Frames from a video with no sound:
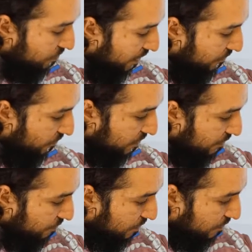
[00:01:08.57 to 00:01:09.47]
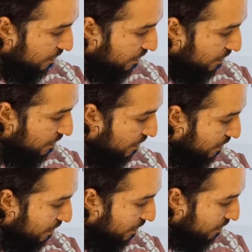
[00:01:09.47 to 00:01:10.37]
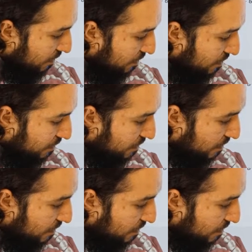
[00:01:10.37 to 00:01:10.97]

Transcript: to there, for example, is,